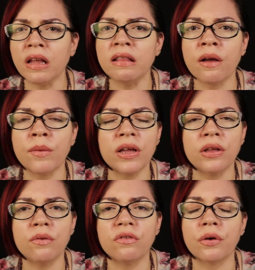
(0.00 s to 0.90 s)
And that way
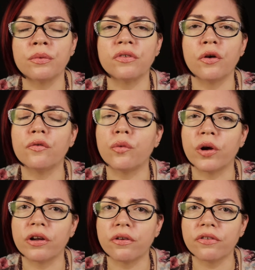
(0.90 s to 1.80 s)
you don't
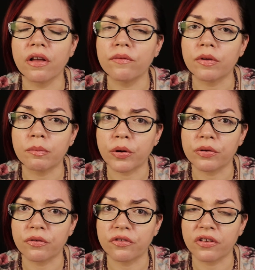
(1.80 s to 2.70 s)
overwork yourself and
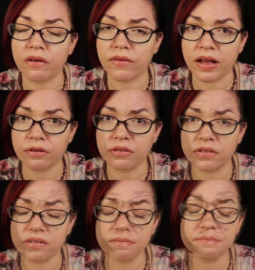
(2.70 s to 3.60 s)
burn yourself
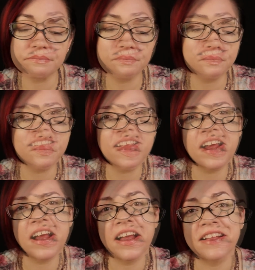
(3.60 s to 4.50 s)
out.
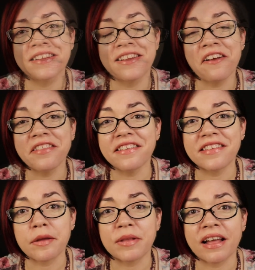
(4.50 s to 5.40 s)
Along the
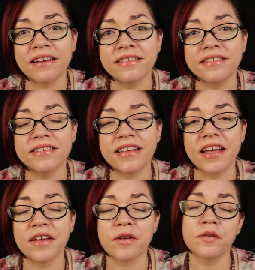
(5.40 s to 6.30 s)
same lines
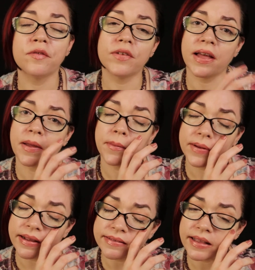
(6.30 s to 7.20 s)
of
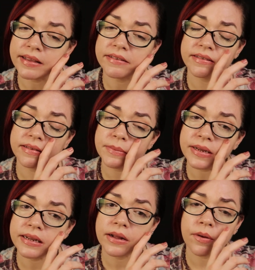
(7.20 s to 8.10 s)
what I said just a
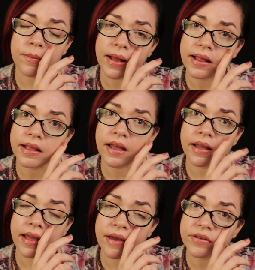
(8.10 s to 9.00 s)
minute ago about
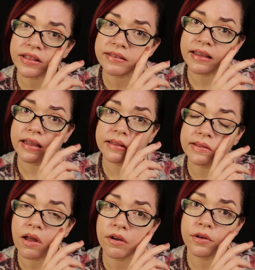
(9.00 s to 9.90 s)
everything taking
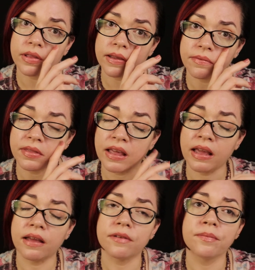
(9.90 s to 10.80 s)
longer than you
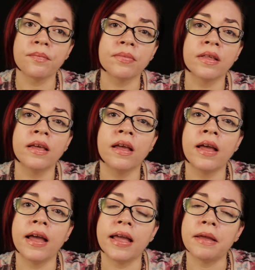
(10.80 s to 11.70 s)
think,
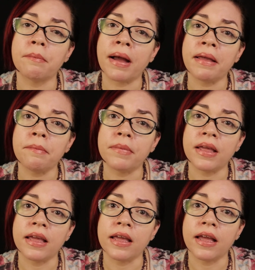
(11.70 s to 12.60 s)
it might
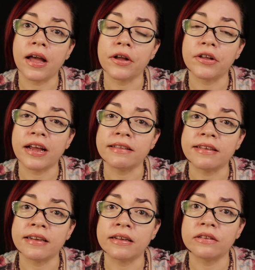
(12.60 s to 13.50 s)
be a good
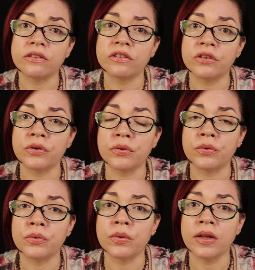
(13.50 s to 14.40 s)
idea
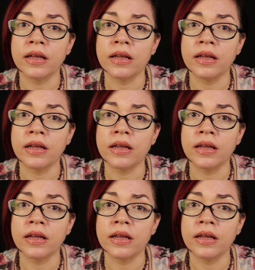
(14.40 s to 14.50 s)
to